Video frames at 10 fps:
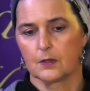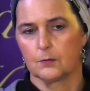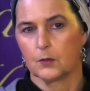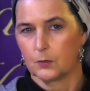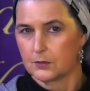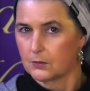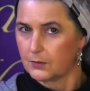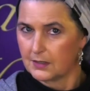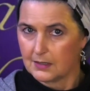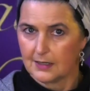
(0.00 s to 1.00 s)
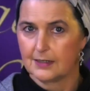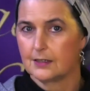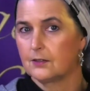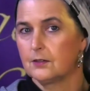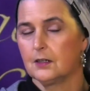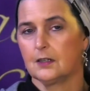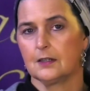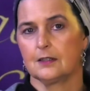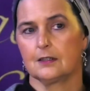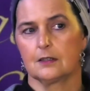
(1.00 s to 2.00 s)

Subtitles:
but whether we like it or not,